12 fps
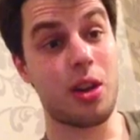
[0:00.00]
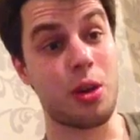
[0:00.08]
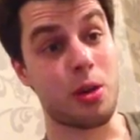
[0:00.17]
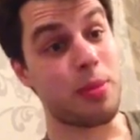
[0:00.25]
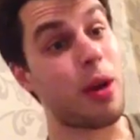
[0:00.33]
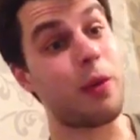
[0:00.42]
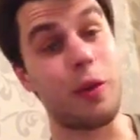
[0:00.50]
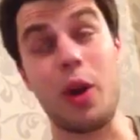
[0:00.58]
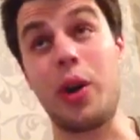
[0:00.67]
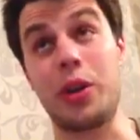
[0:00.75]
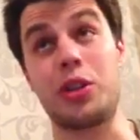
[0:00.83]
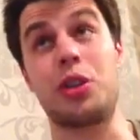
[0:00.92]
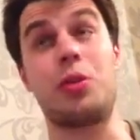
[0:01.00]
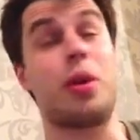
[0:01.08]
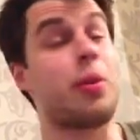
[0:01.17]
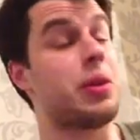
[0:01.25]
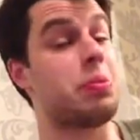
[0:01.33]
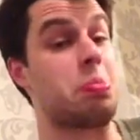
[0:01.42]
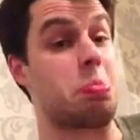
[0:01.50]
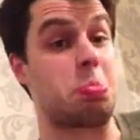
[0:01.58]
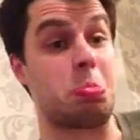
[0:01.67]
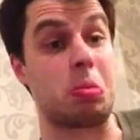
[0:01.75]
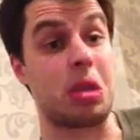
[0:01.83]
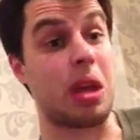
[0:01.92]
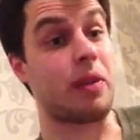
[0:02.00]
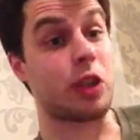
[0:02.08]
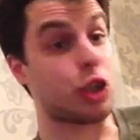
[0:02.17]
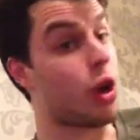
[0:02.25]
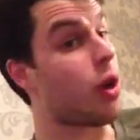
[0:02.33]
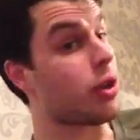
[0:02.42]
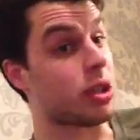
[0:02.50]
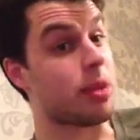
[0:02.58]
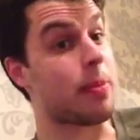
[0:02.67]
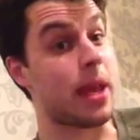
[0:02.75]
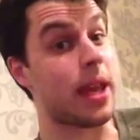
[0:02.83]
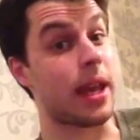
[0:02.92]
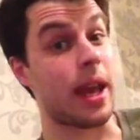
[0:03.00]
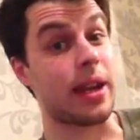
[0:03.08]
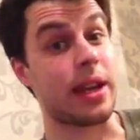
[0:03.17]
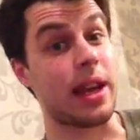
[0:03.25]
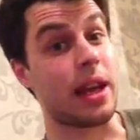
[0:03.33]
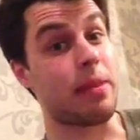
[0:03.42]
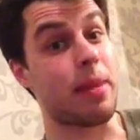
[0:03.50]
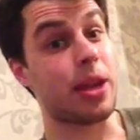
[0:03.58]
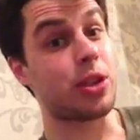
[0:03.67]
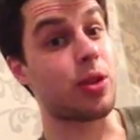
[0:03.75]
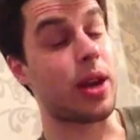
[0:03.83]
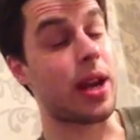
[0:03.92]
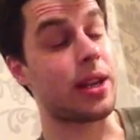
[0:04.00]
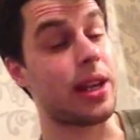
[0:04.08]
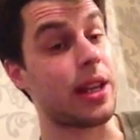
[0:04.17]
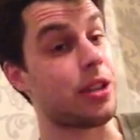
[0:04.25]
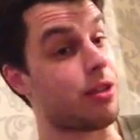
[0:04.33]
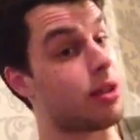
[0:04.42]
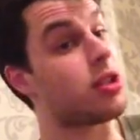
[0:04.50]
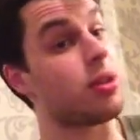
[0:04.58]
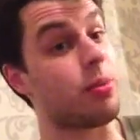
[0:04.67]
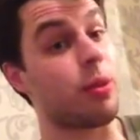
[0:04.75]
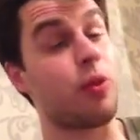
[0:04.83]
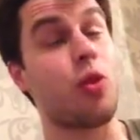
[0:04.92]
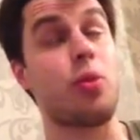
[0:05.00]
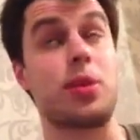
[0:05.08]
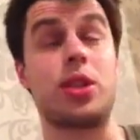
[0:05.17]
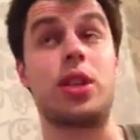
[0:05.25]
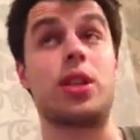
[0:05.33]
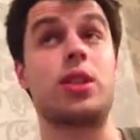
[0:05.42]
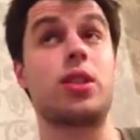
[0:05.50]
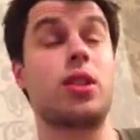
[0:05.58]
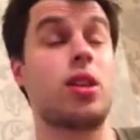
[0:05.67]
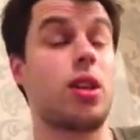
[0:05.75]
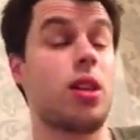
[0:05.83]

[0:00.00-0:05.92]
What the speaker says: who are both guys who I would give a chance of beating Andy Lee based on Andy Lee's recent performances.